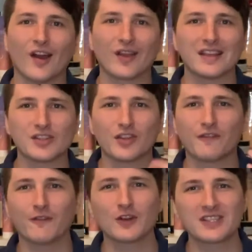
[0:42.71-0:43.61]
Okay, so the
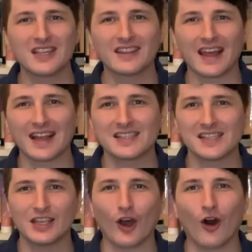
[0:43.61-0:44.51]
first thing that I
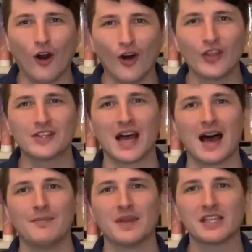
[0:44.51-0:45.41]
see all the
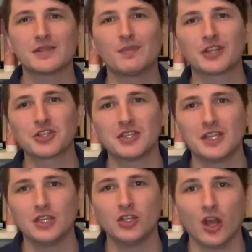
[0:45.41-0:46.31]
time, especially
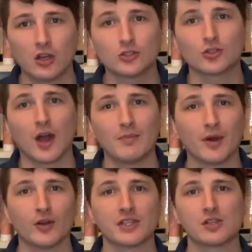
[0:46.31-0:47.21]
in young
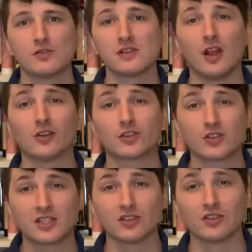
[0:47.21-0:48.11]
trombonists whose lungs are
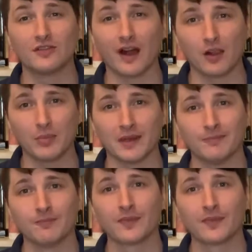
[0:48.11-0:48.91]
still developing,